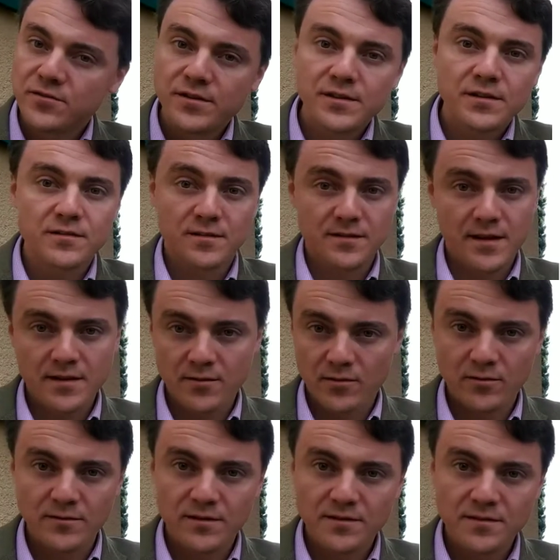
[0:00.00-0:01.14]
critical
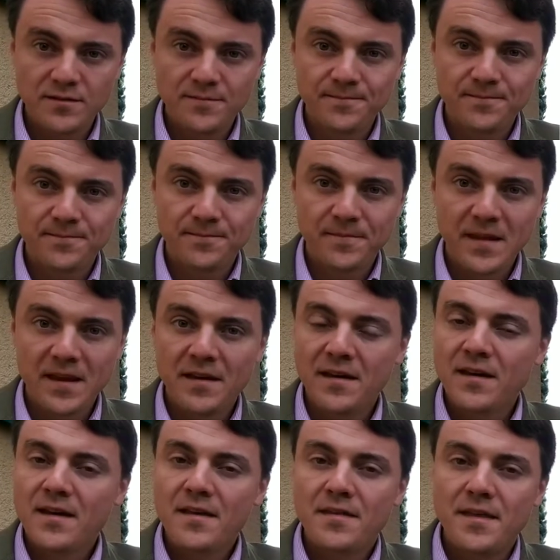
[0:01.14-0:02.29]
stakeholders.
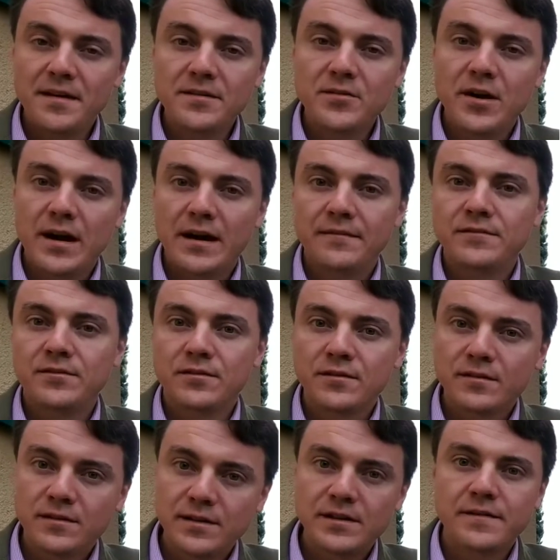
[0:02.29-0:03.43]
Then you have to
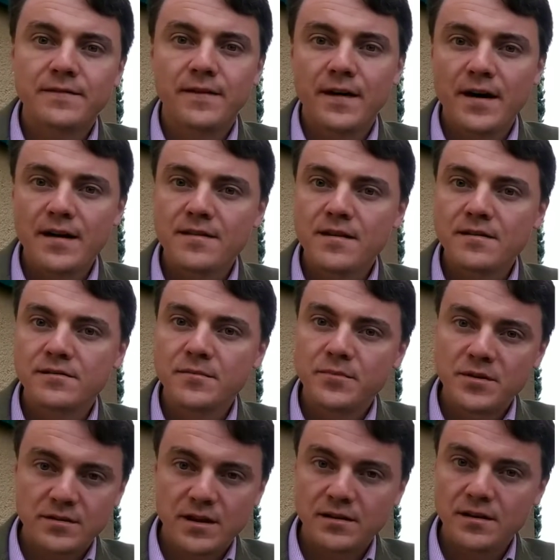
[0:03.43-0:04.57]
clarify their
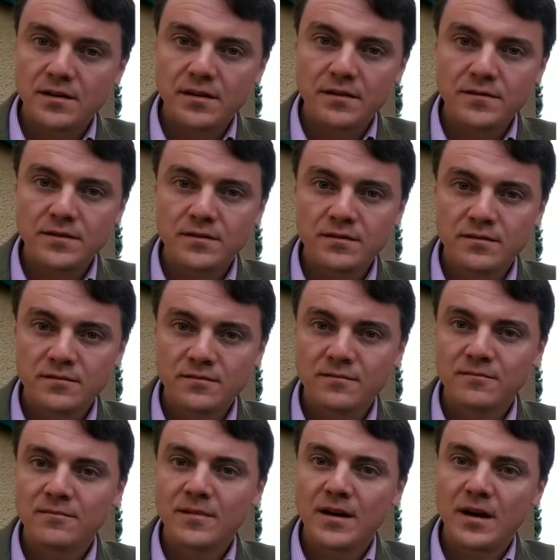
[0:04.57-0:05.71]
representatives,
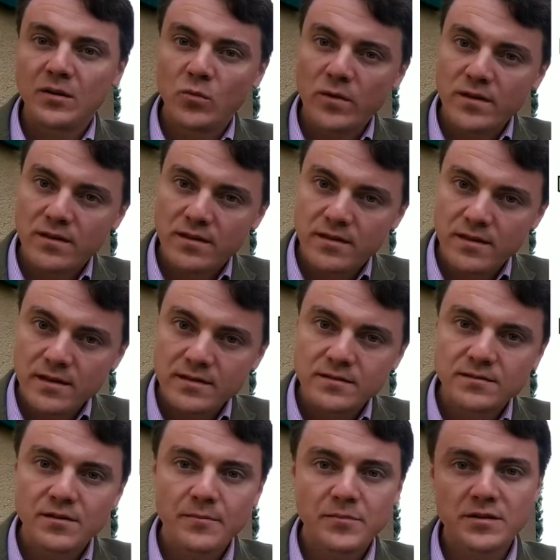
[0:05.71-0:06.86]
and with
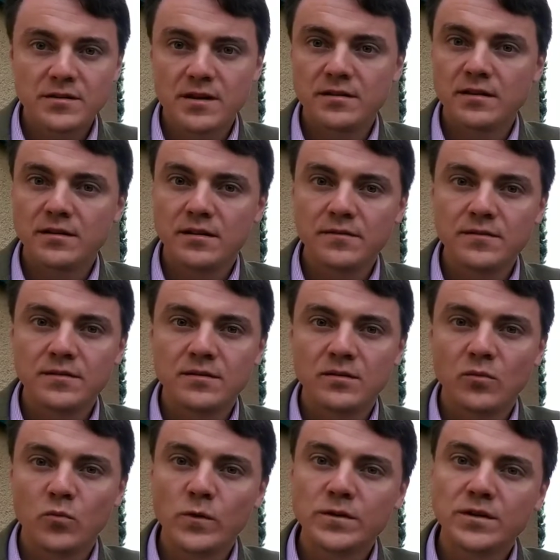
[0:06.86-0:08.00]
these representatives,
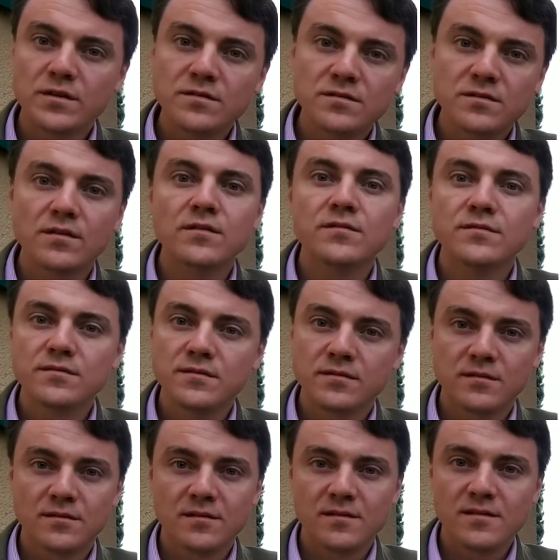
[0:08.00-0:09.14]
what concerns
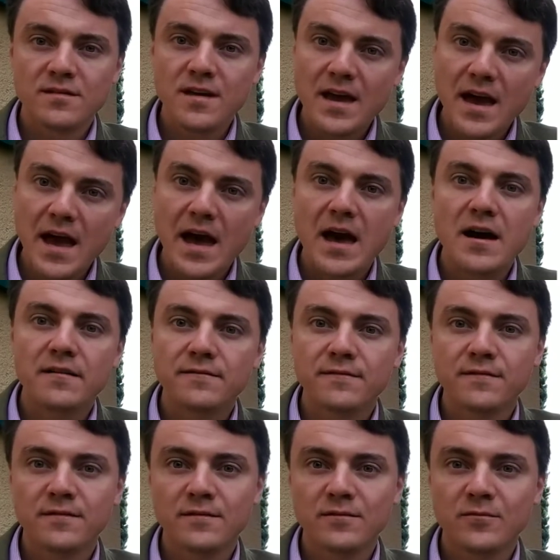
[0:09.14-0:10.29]
they have
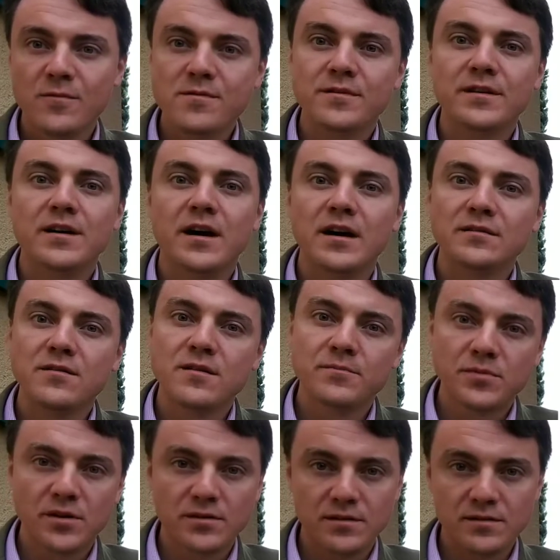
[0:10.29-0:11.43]
with regard to the
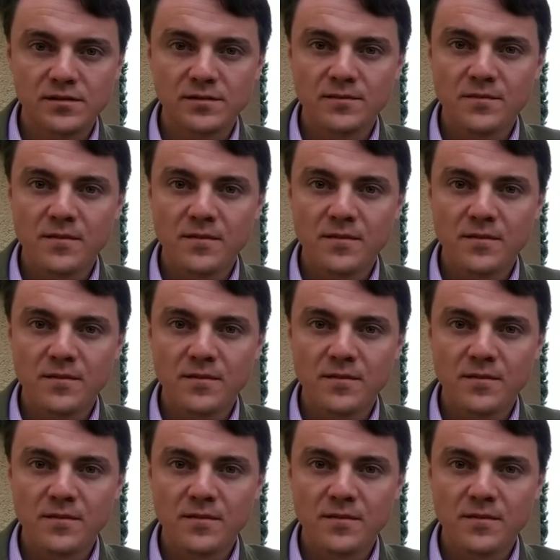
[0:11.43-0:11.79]
product,